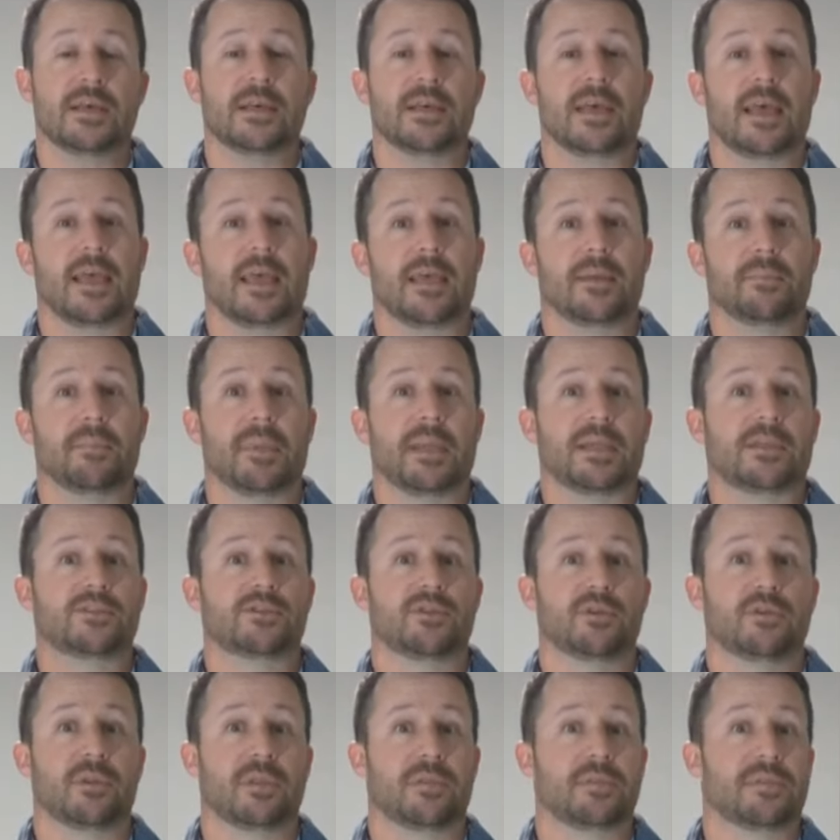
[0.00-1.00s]
and make
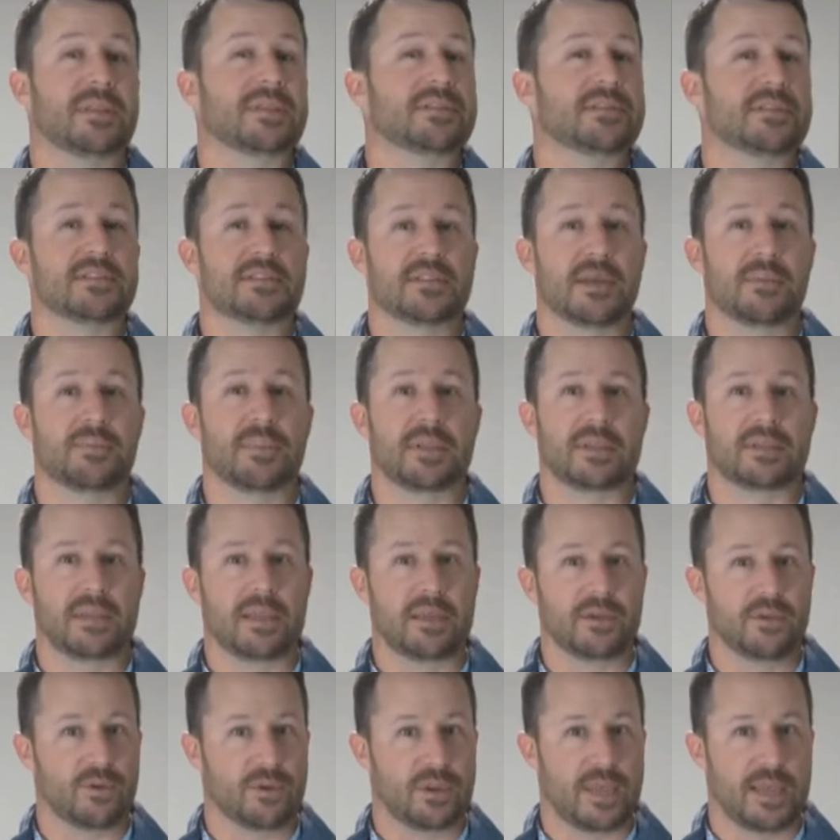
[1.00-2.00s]
sure that this is something
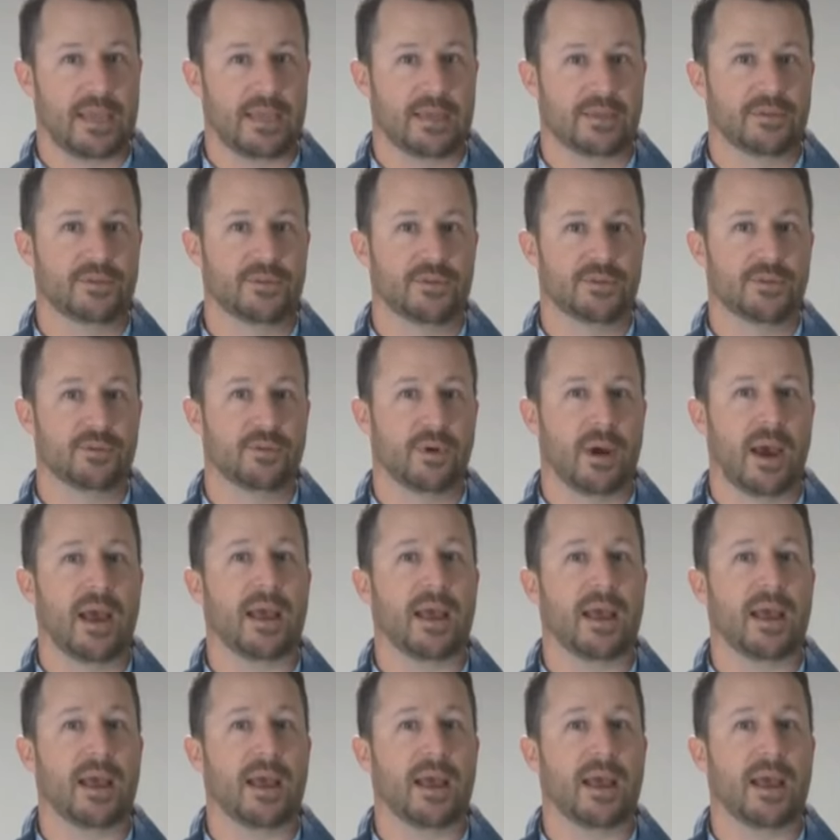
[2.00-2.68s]
that you can do.